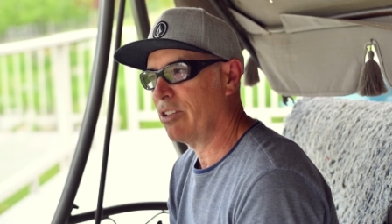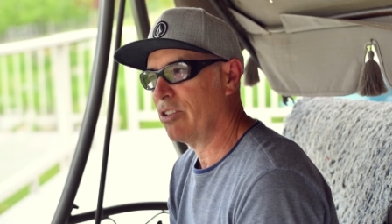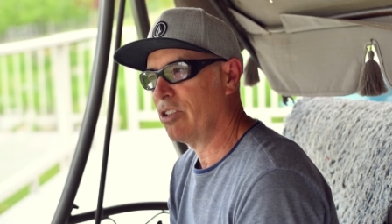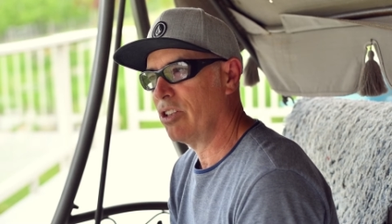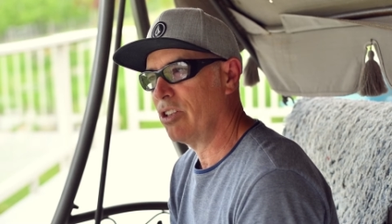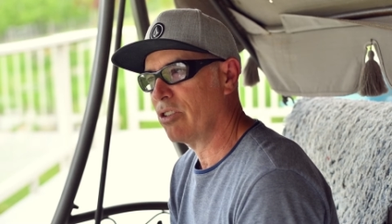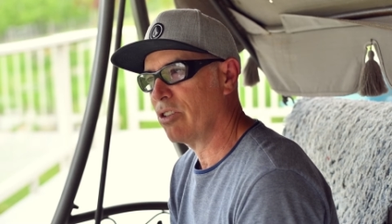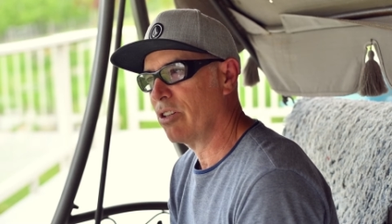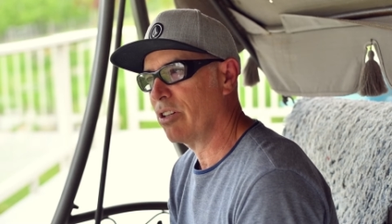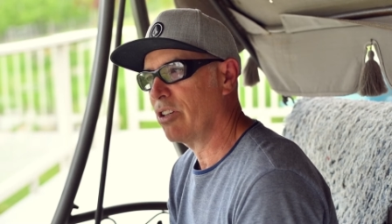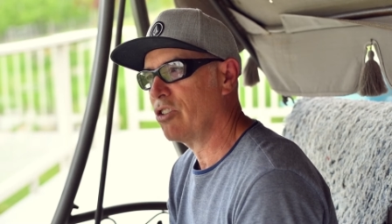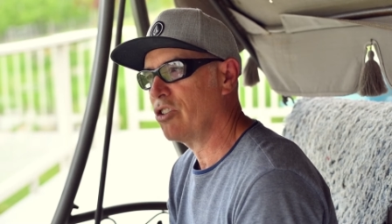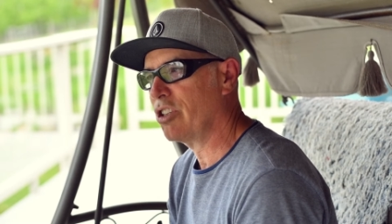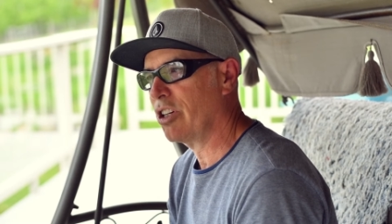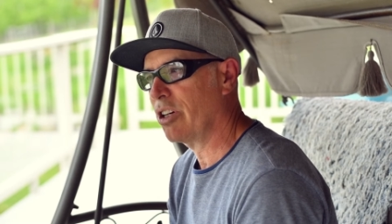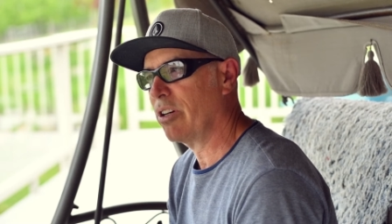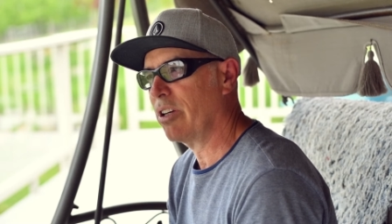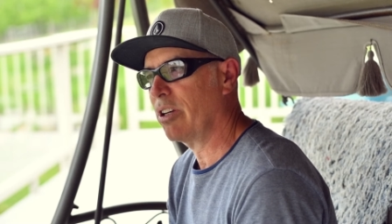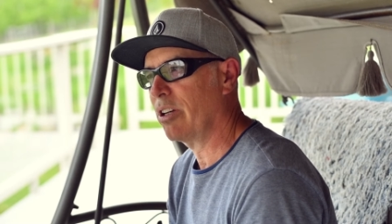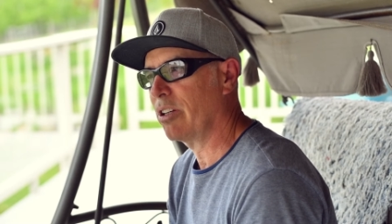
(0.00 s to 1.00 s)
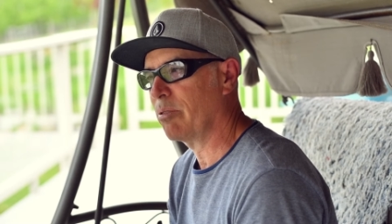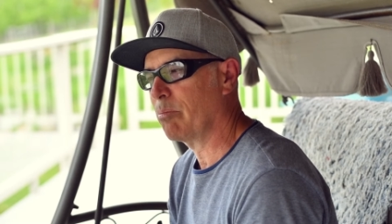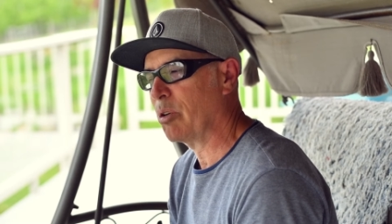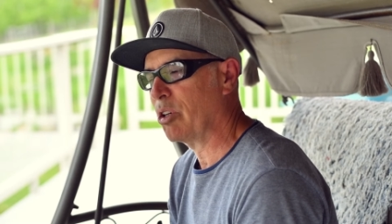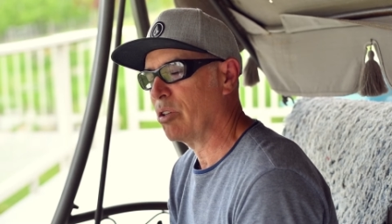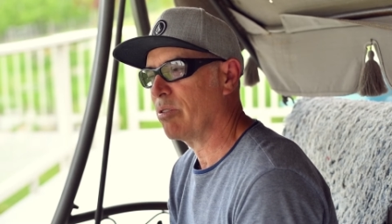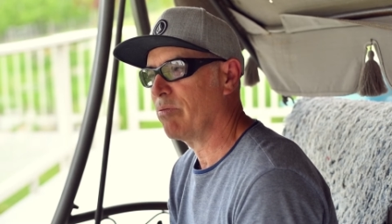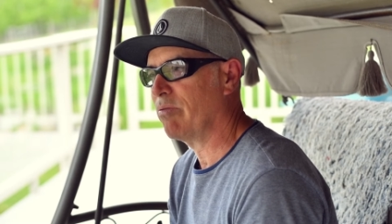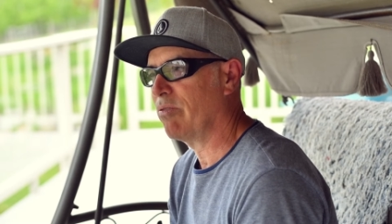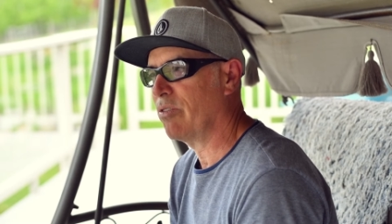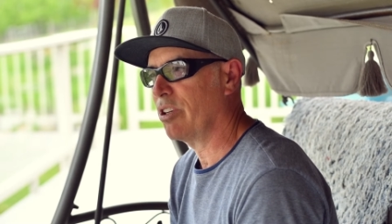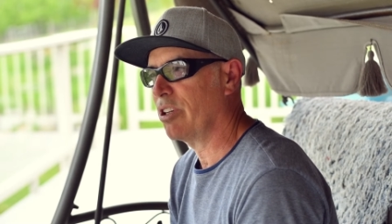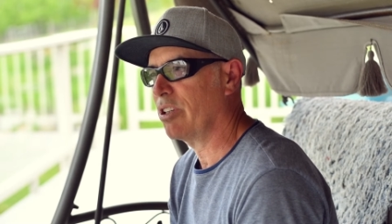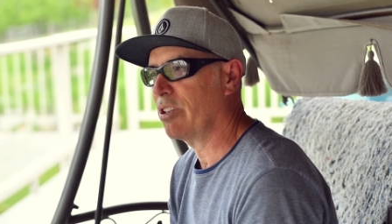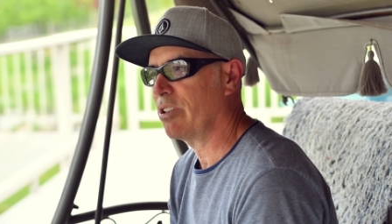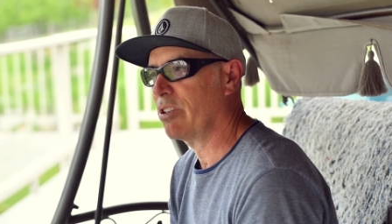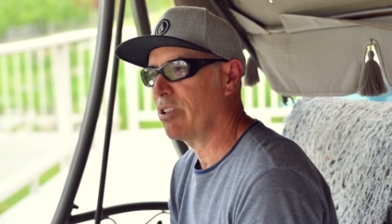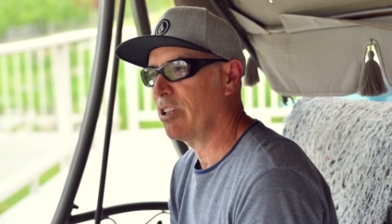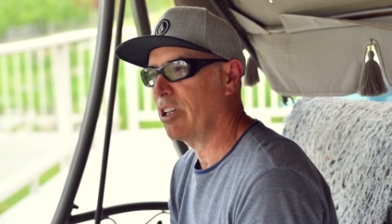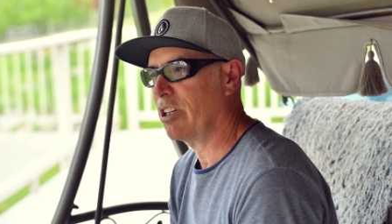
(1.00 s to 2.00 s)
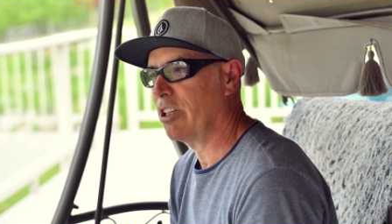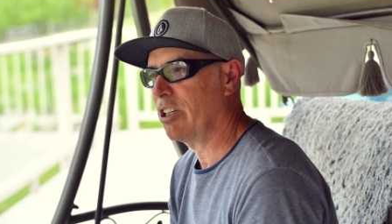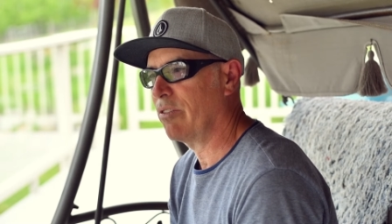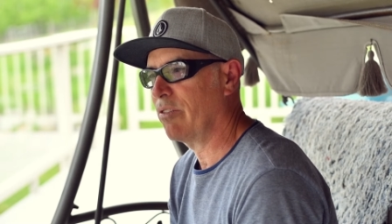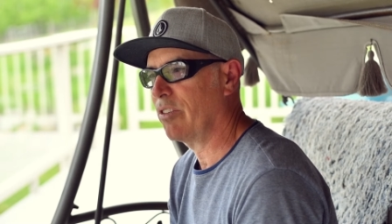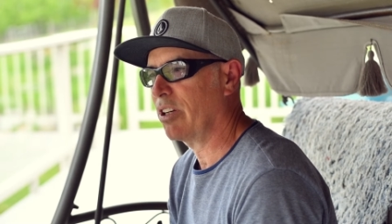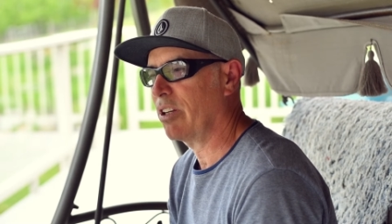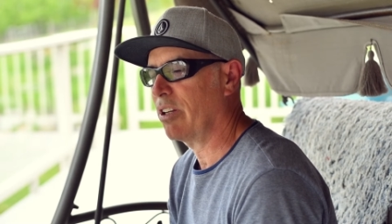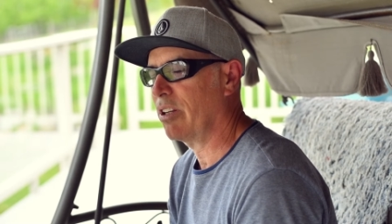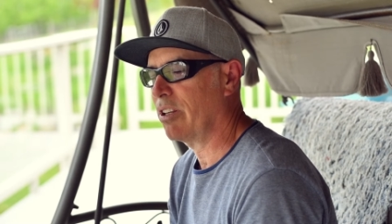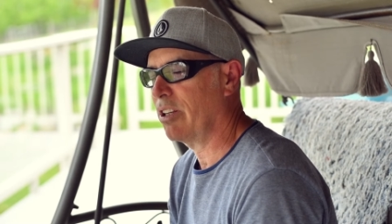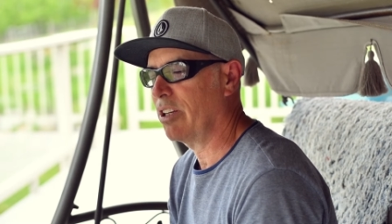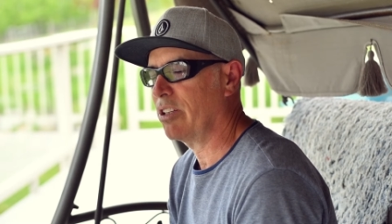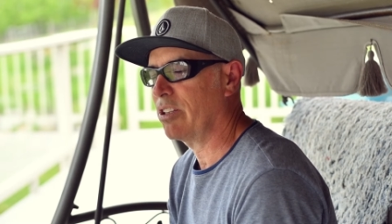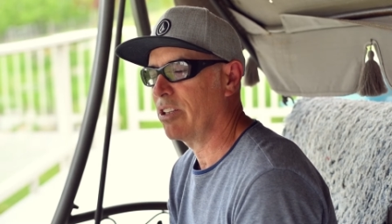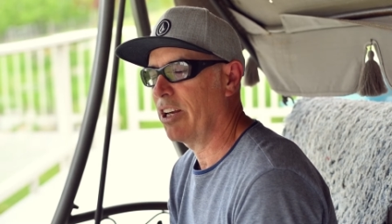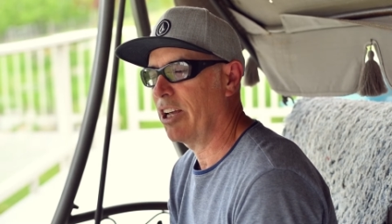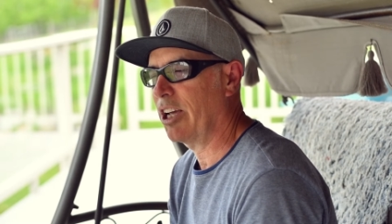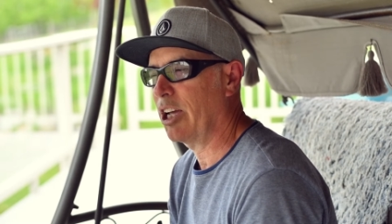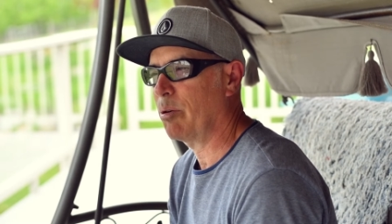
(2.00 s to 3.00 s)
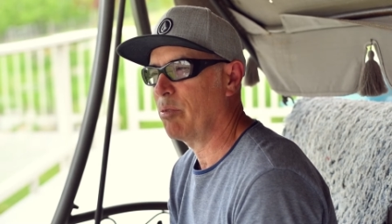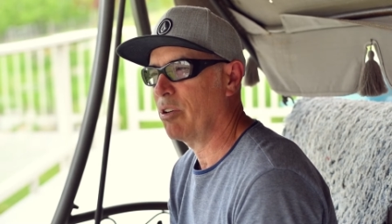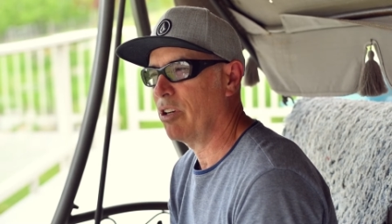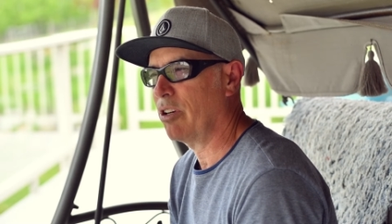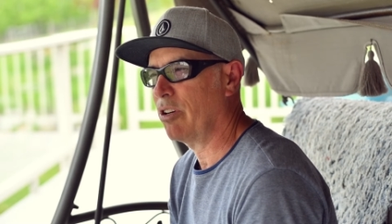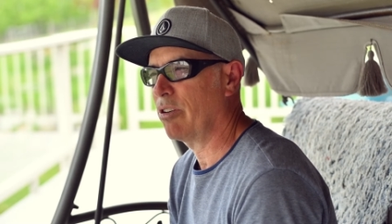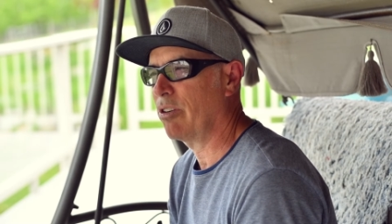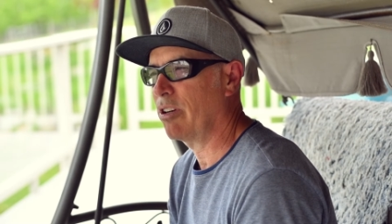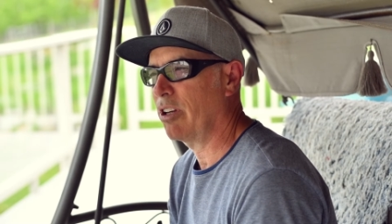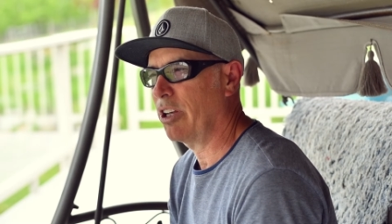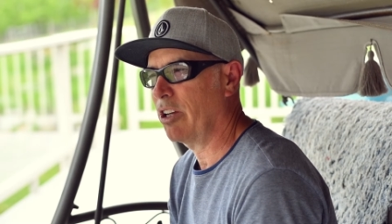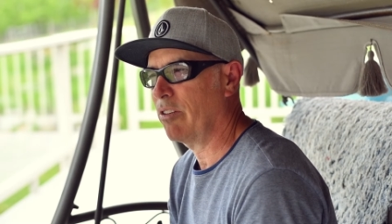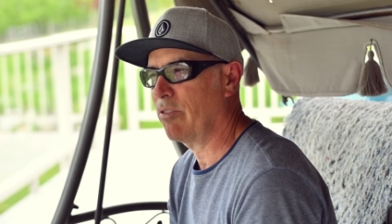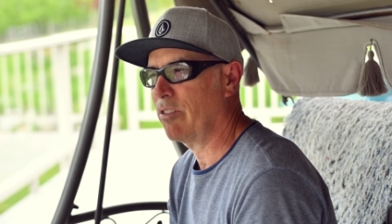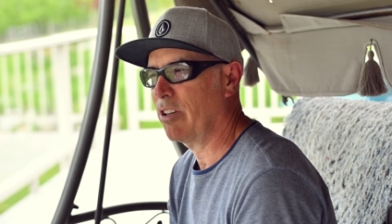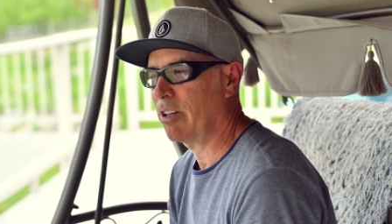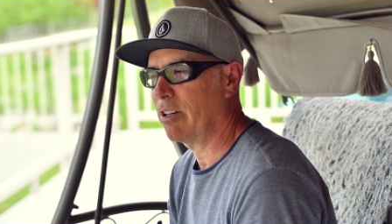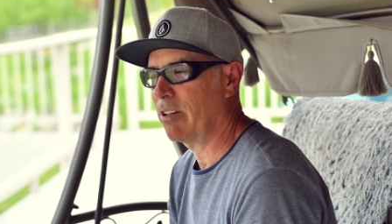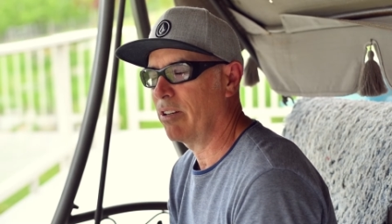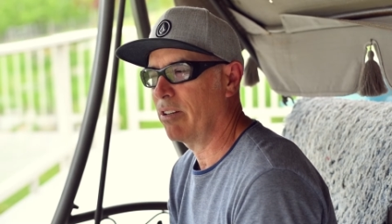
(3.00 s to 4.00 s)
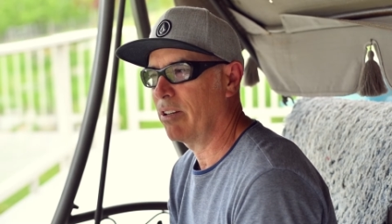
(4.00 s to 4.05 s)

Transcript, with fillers: she started sharing about some very significant things that happened in her life that